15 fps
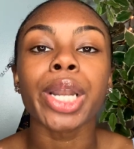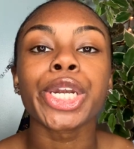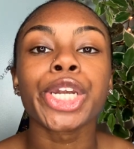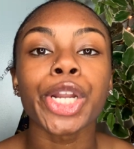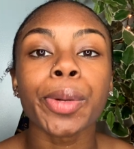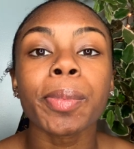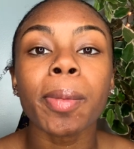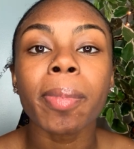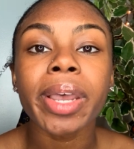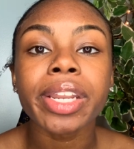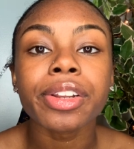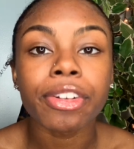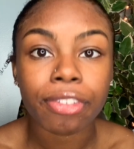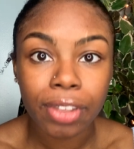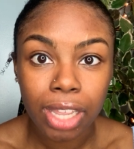Dermablade
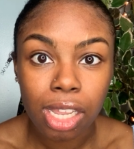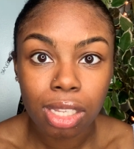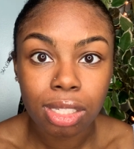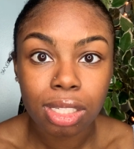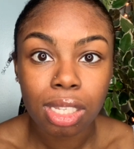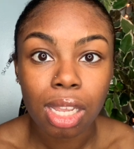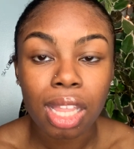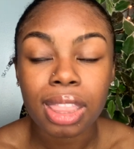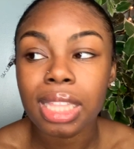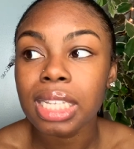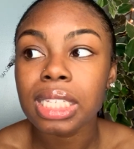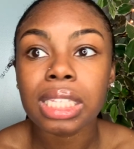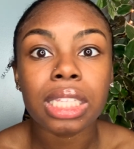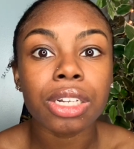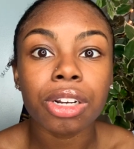your face.
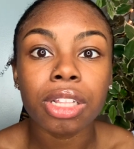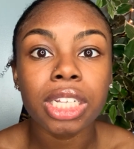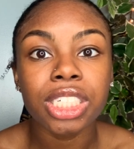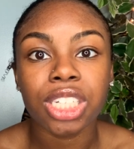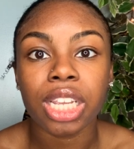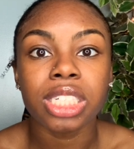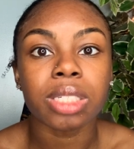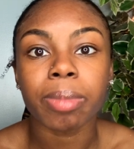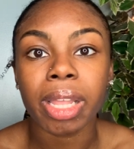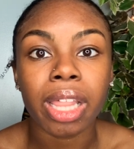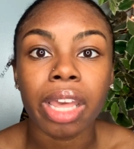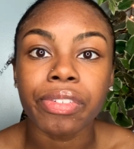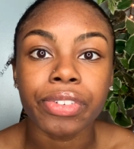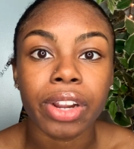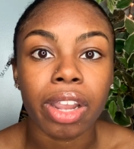This literally changed my
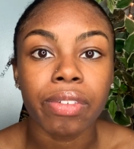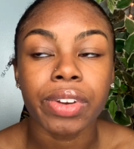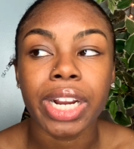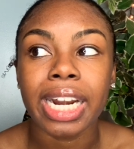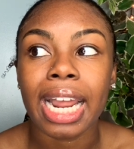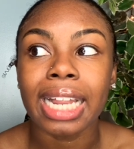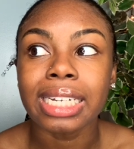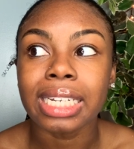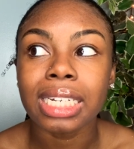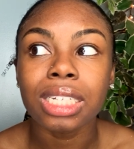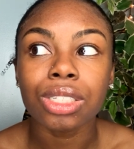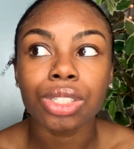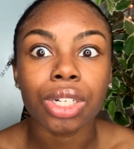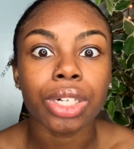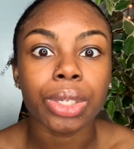life forever, and I didn't
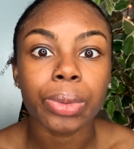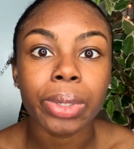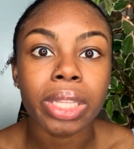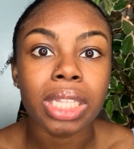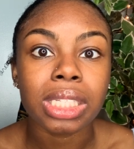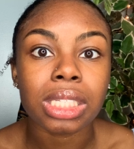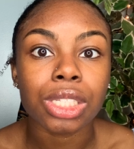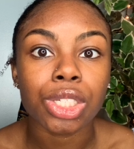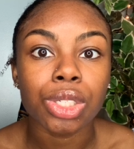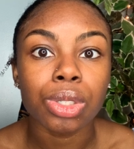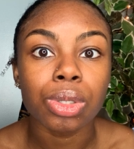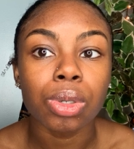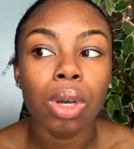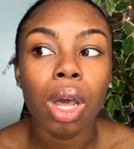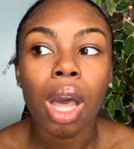start doing this
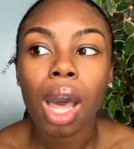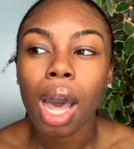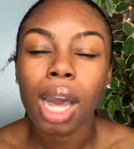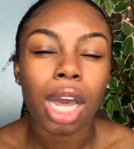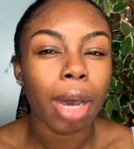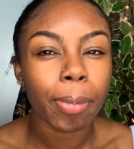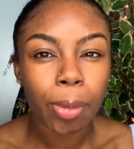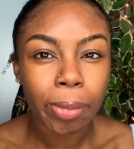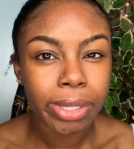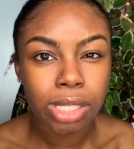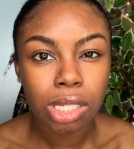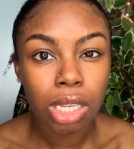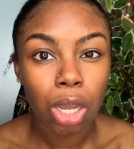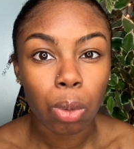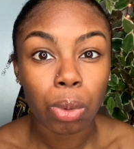until a couple months
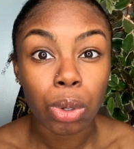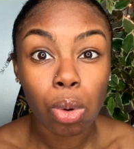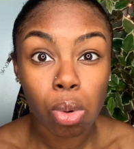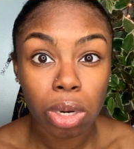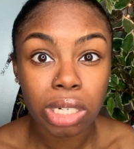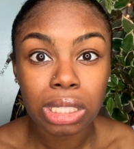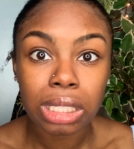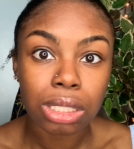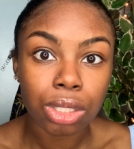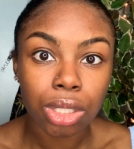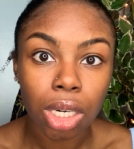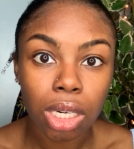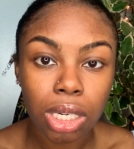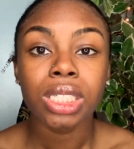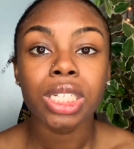ago when quarantine
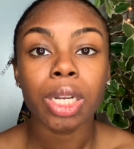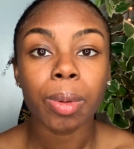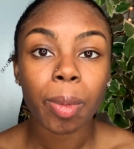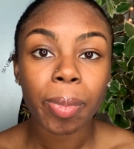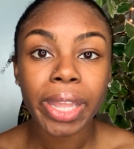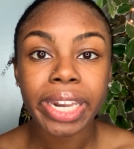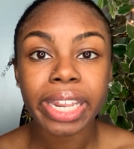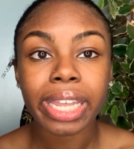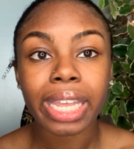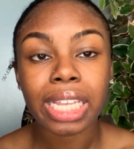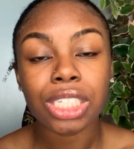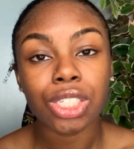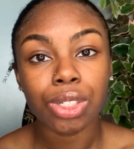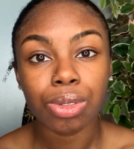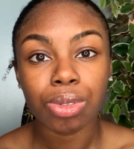started. Dermablading
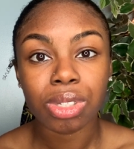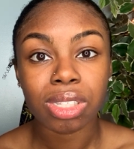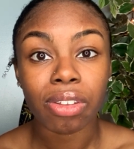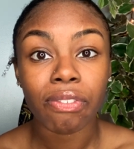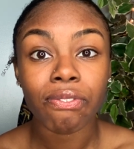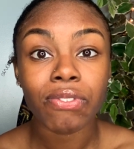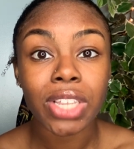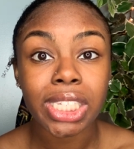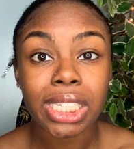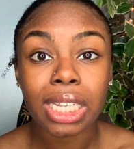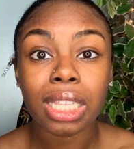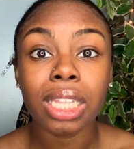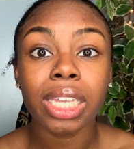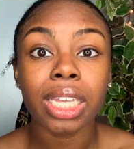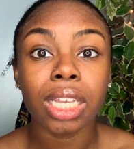is used to
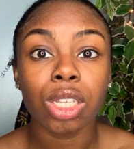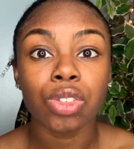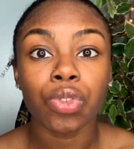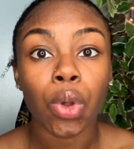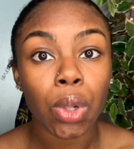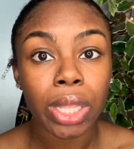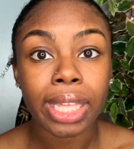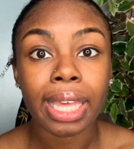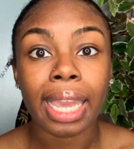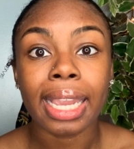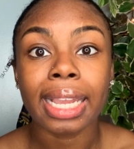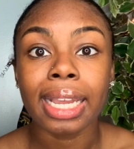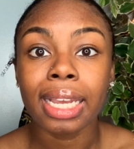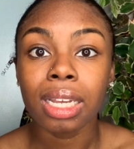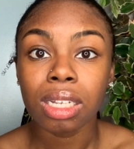physically
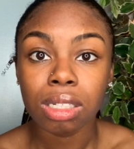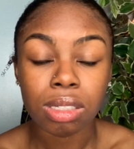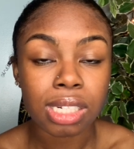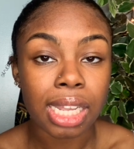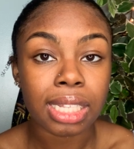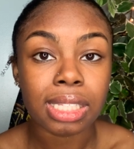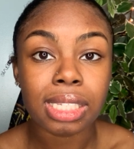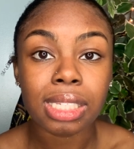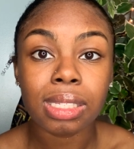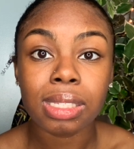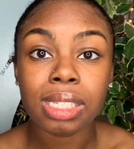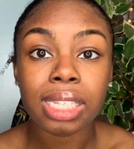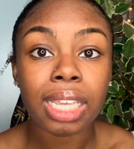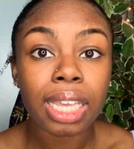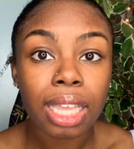exfoliate dead
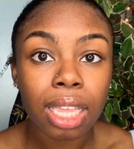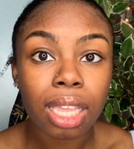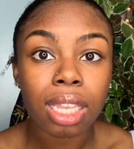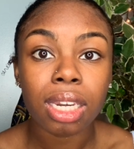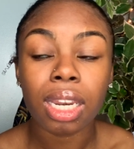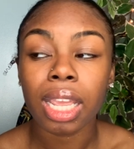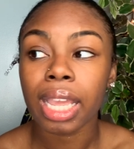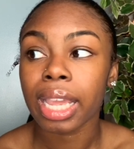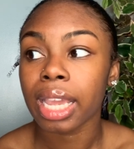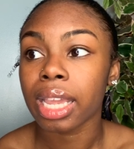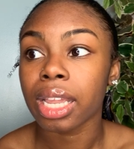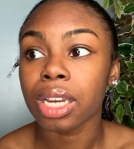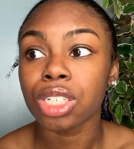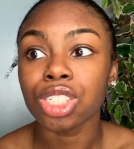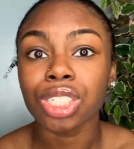skin
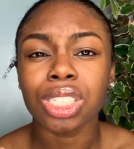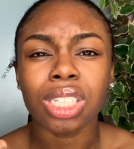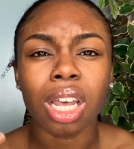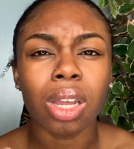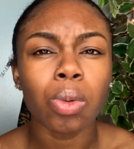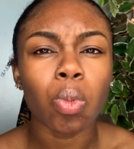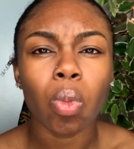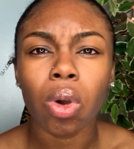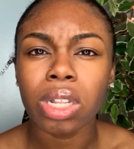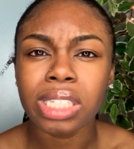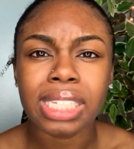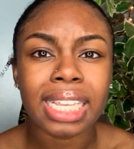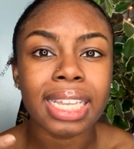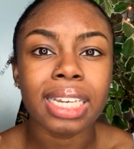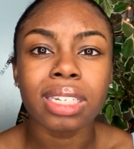and just
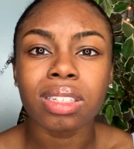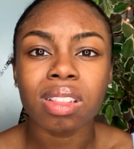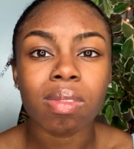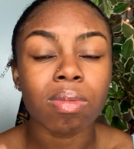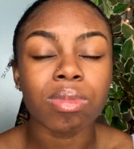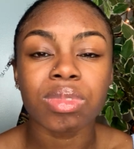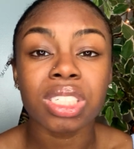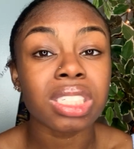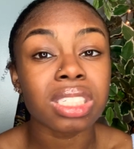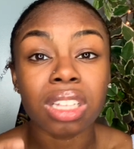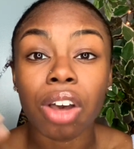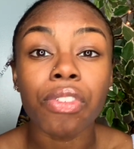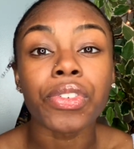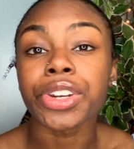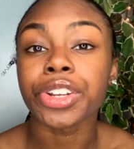unwanted
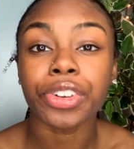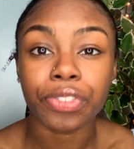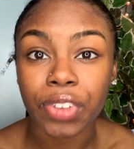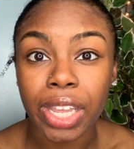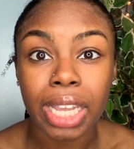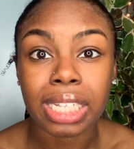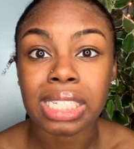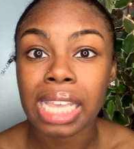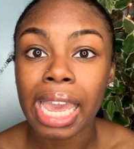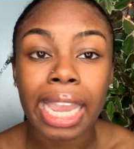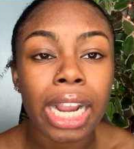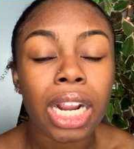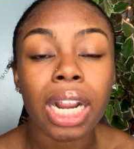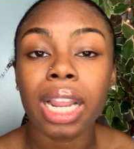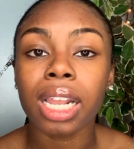stuff on your face,
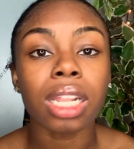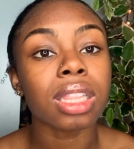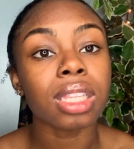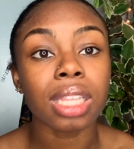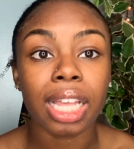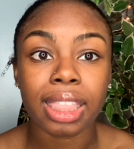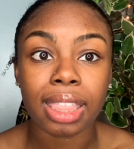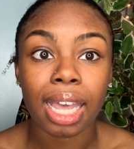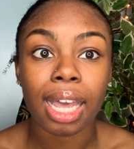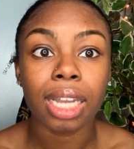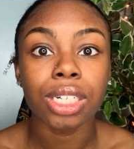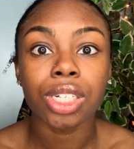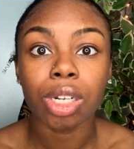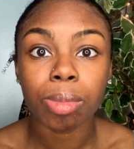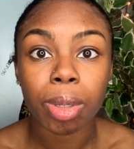hair, anything like
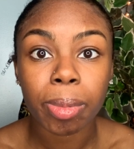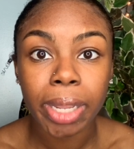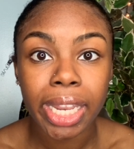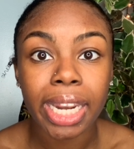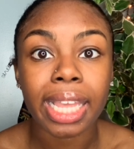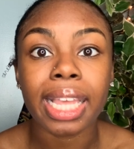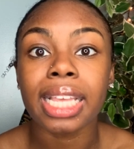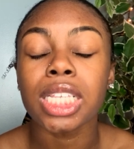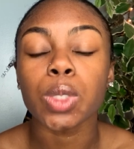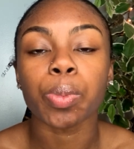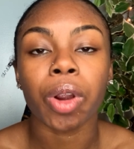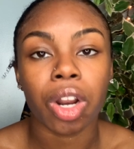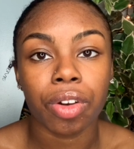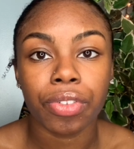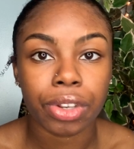that. Dermablading is
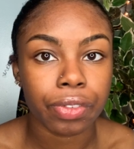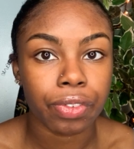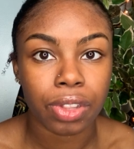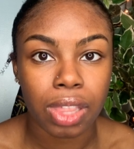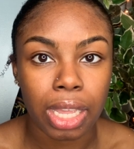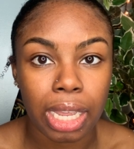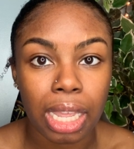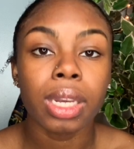perfect for that.